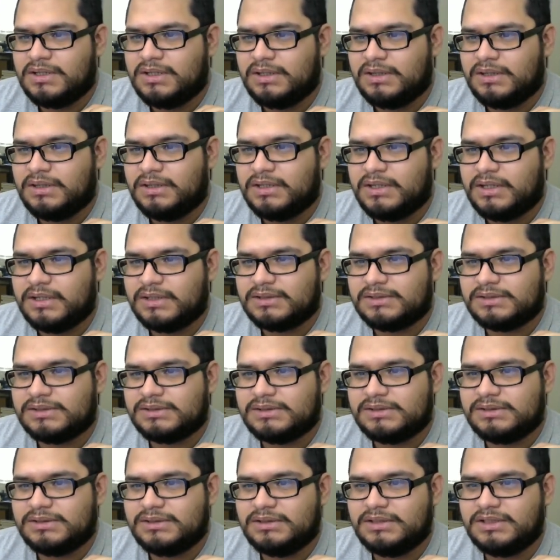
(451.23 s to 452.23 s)

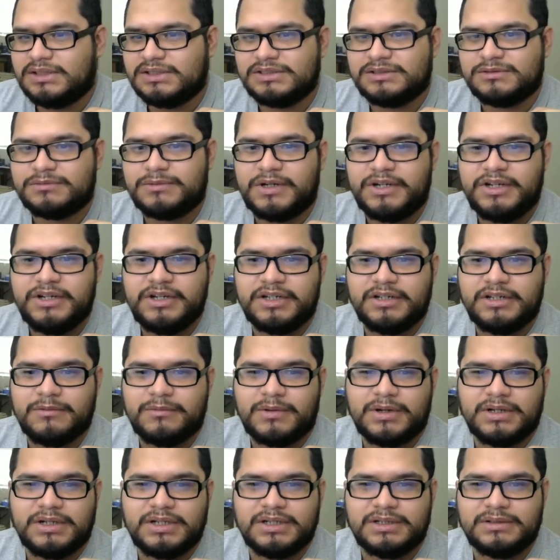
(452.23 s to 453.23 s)
Next, this is where you're gonna
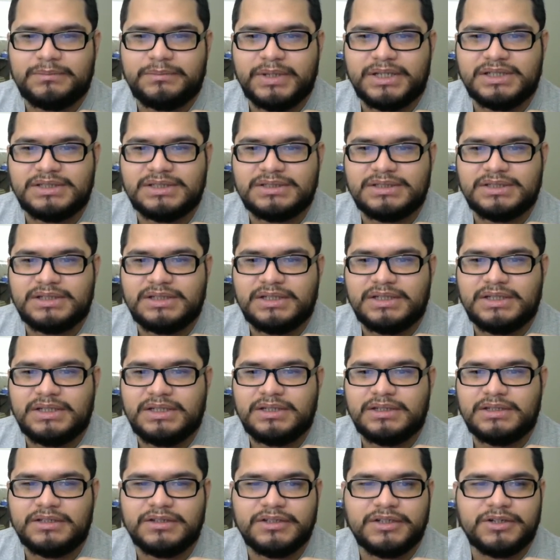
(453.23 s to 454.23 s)
want to basically,
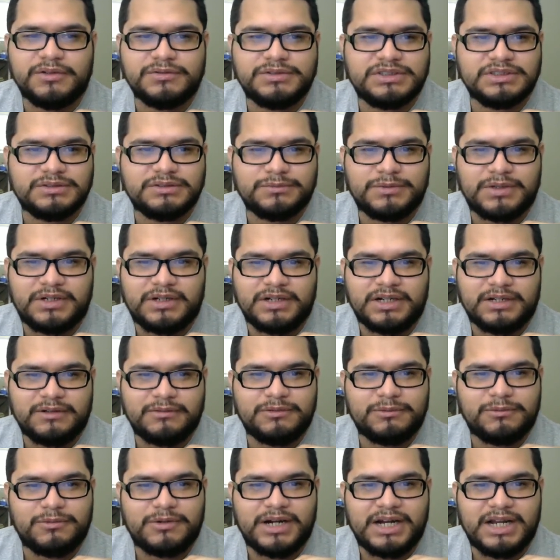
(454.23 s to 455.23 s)
the notes is where
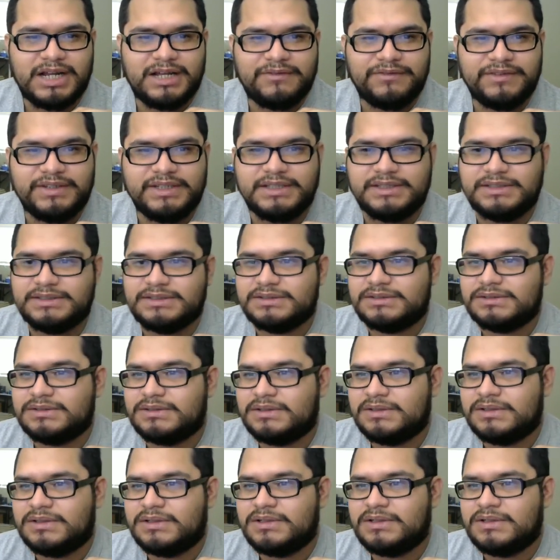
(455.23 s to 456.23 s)
I have these.
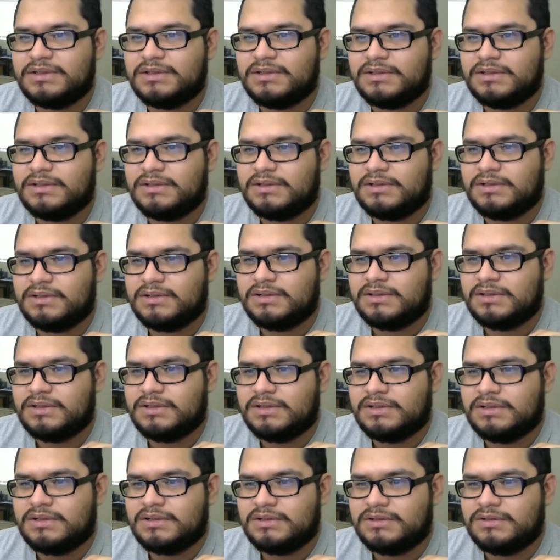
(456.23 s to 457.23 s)

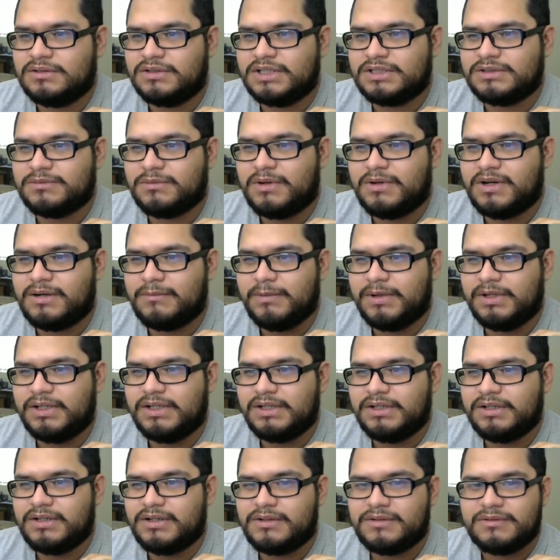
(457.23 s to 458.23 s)
So that's where I'm
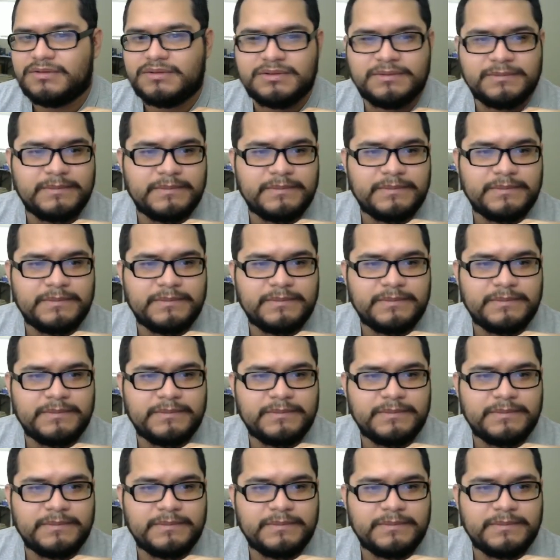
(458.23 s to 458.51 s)
gonna go.